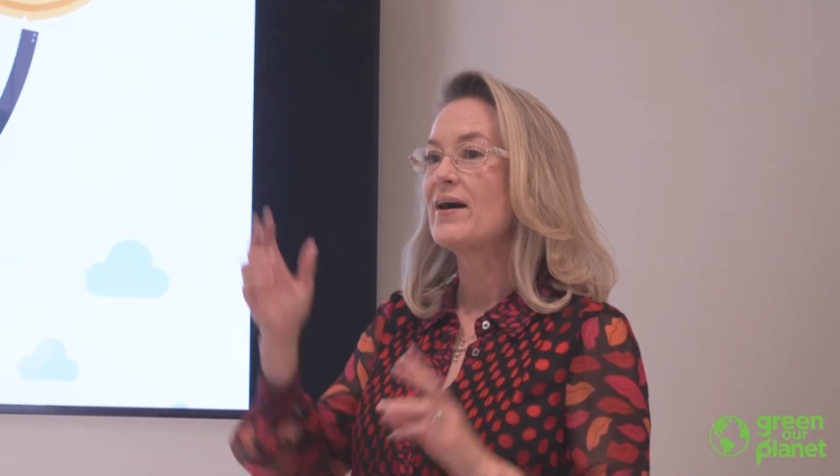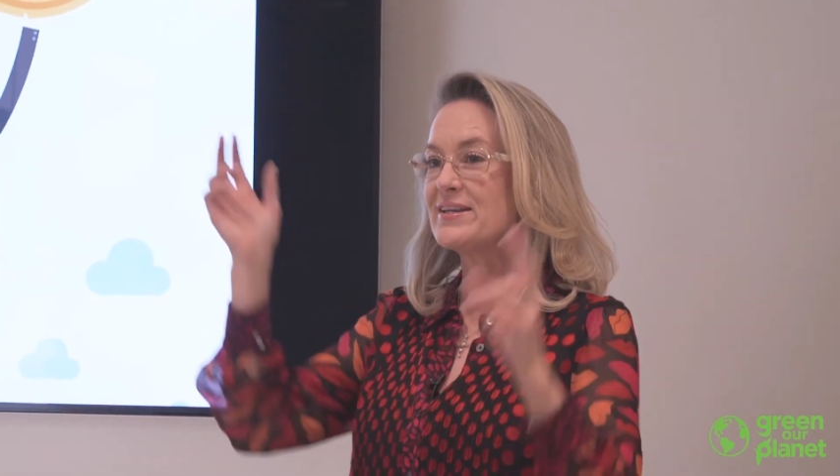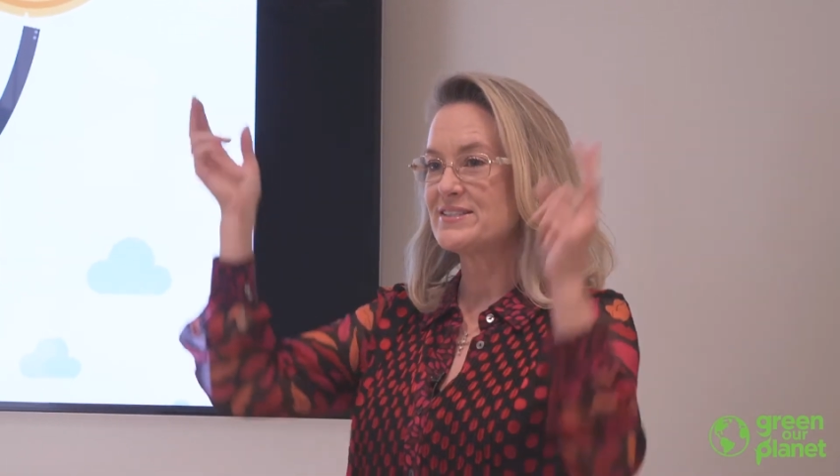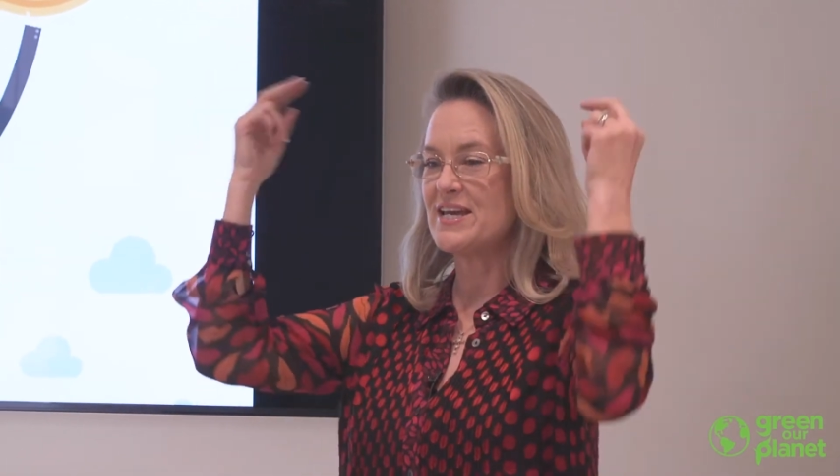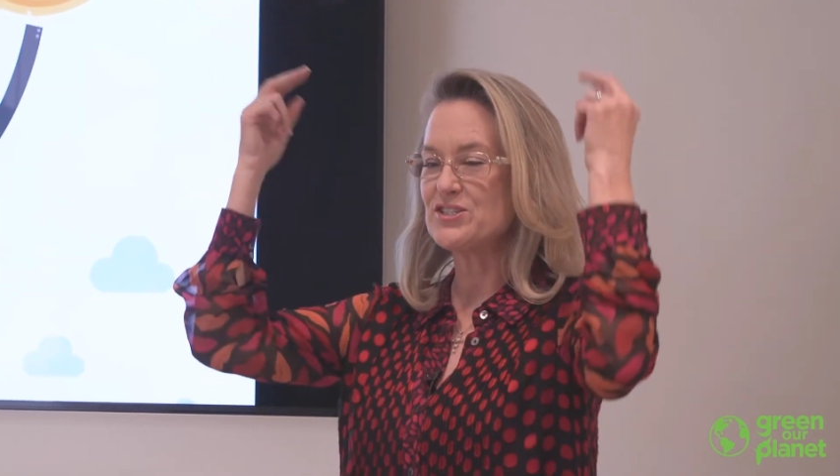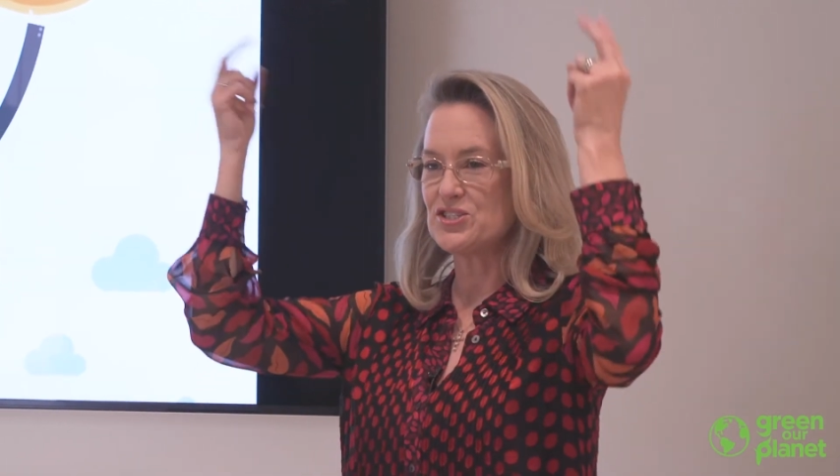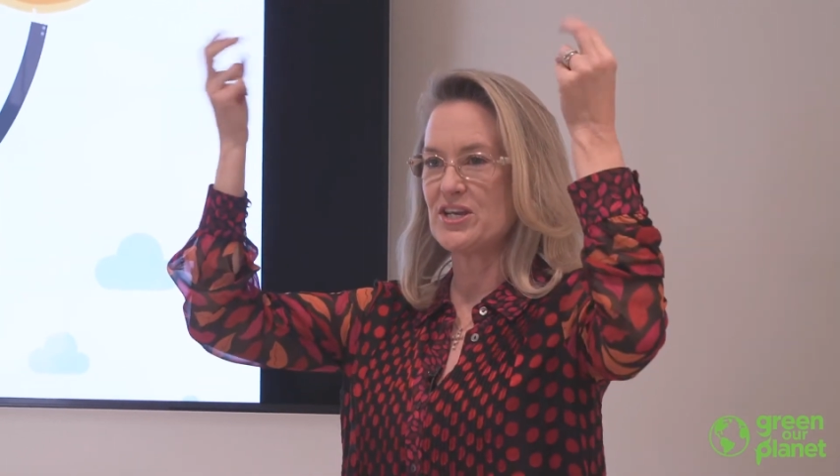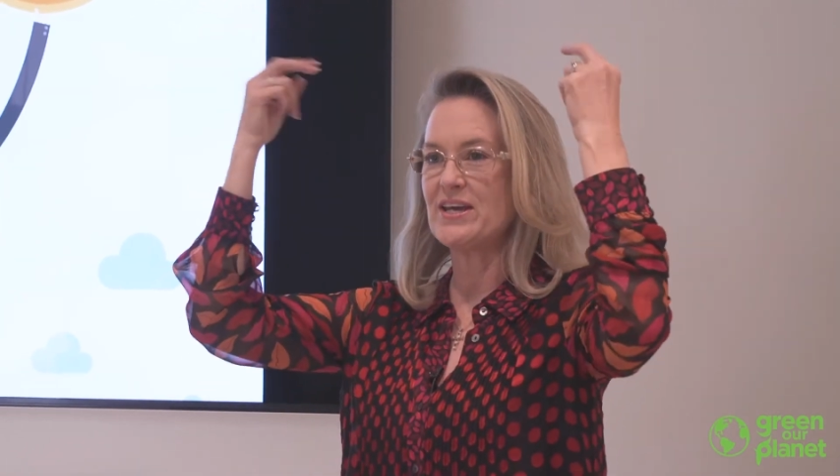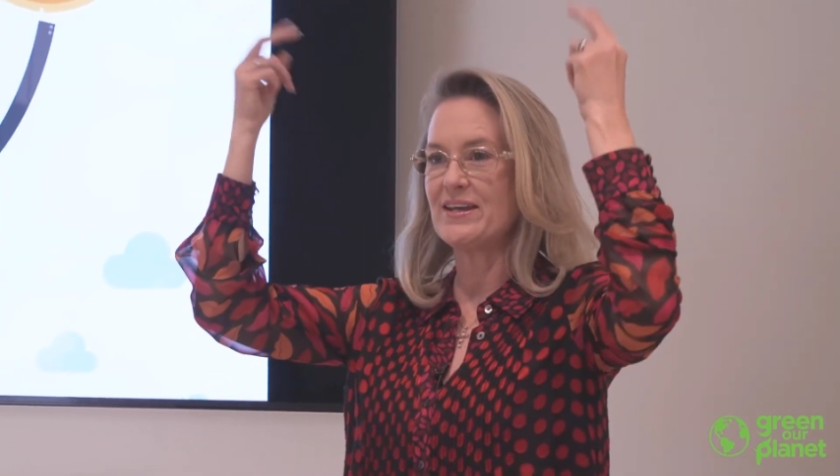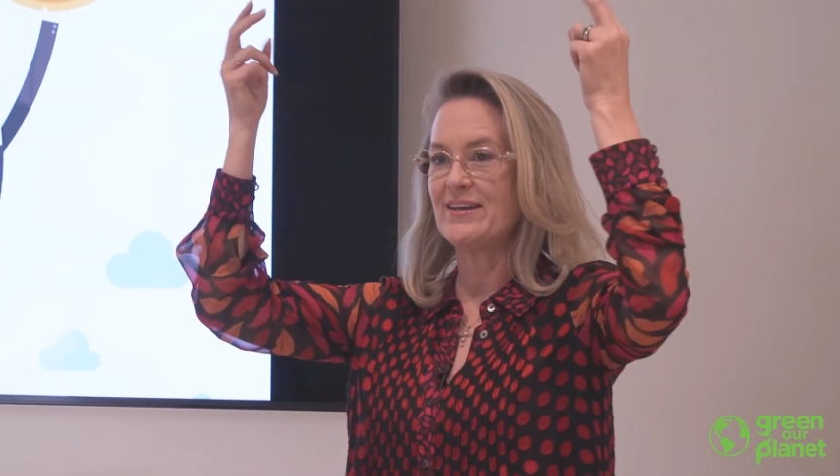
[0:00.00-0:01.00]

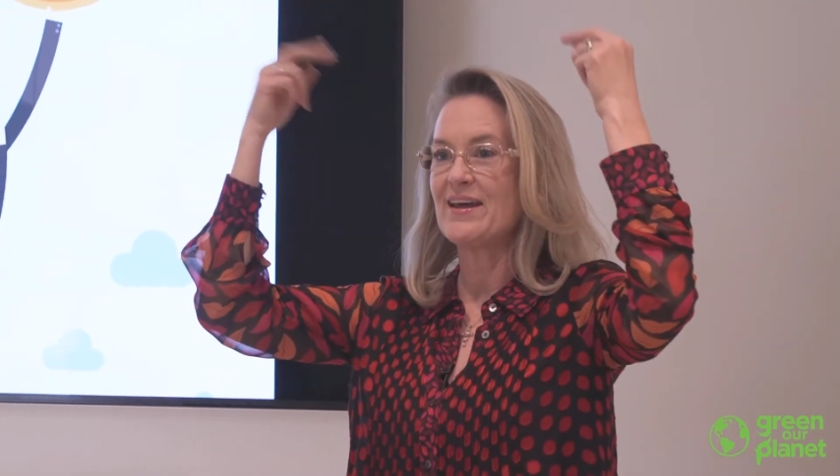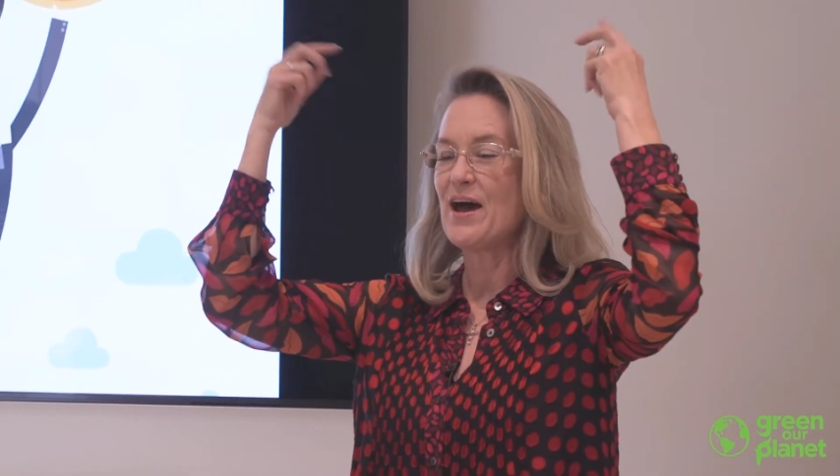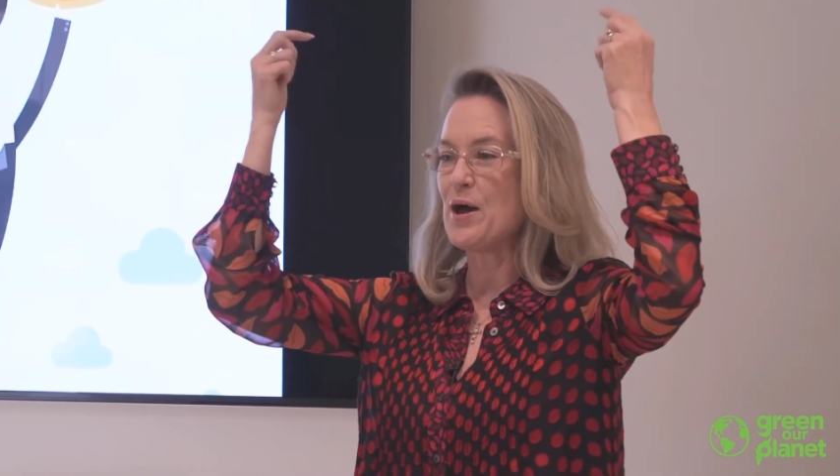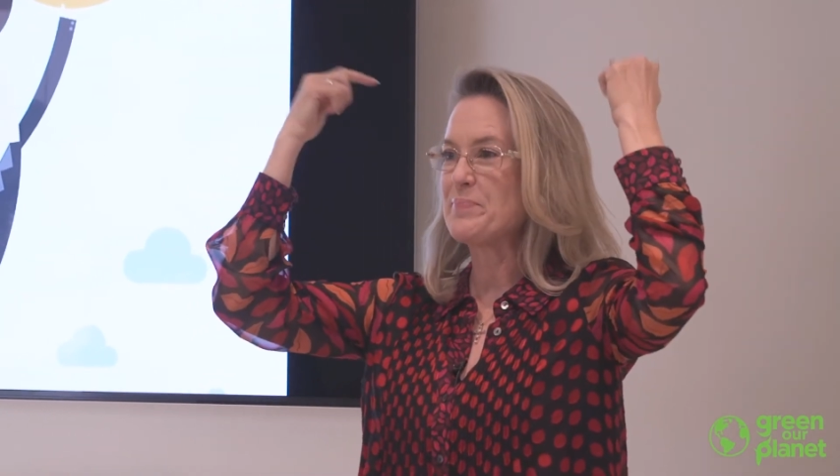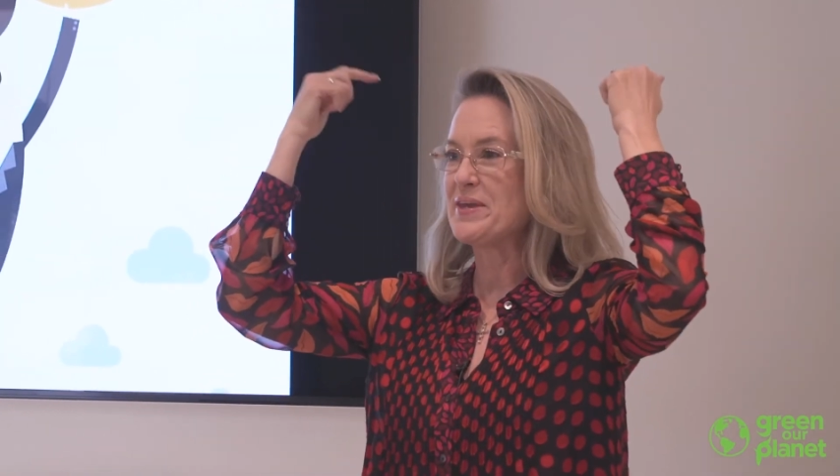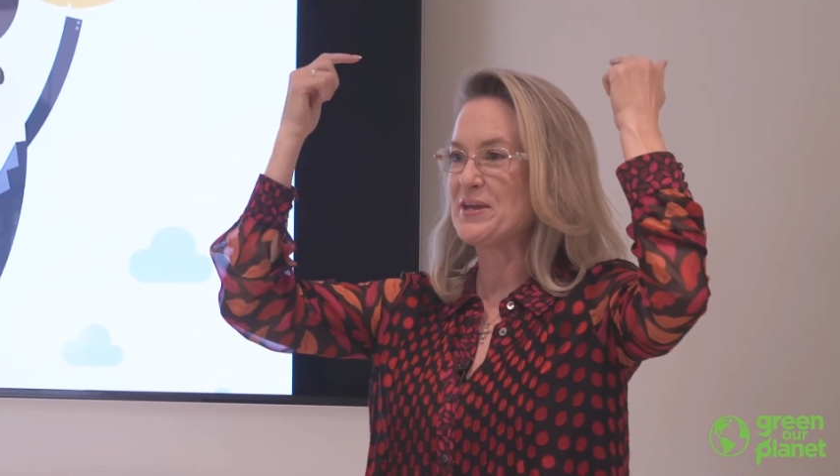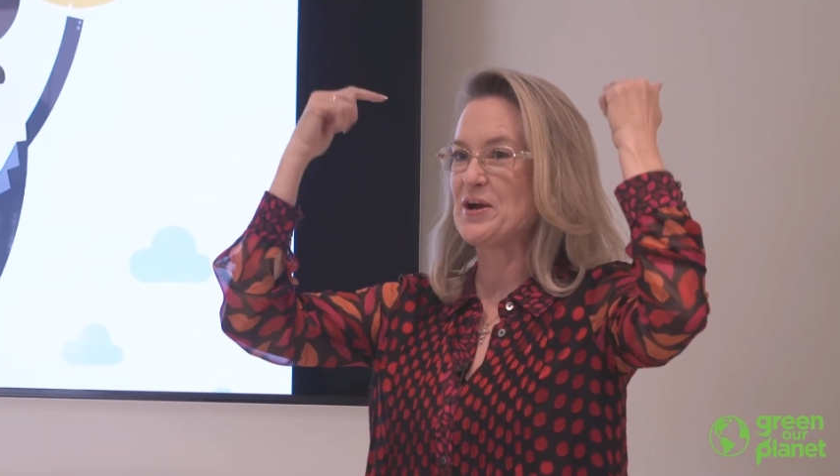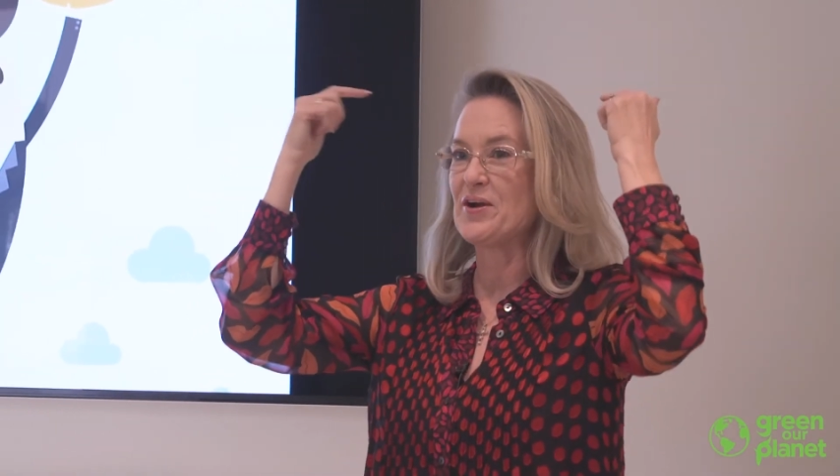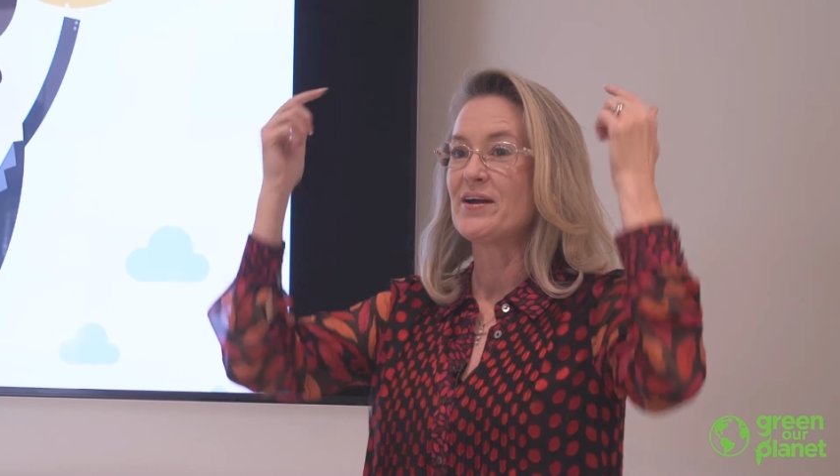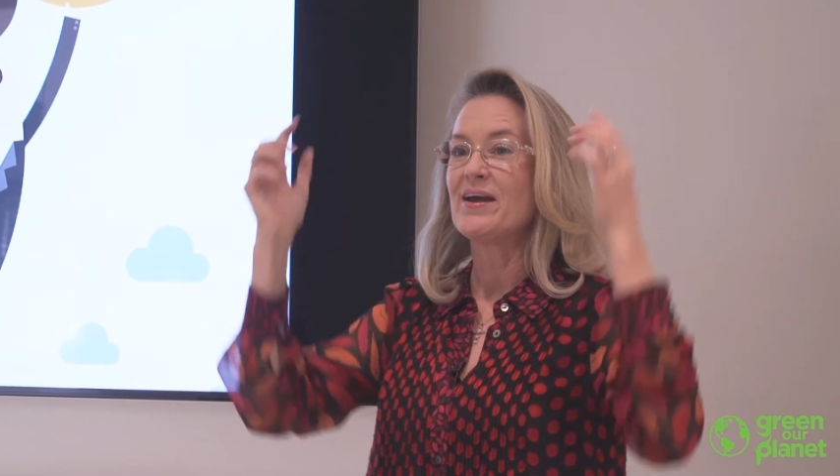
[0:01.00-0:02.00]
attention up
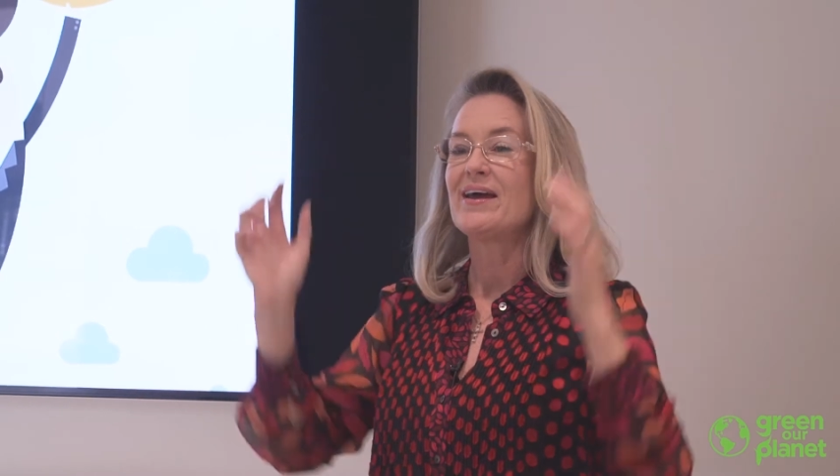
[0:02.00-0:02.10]
here.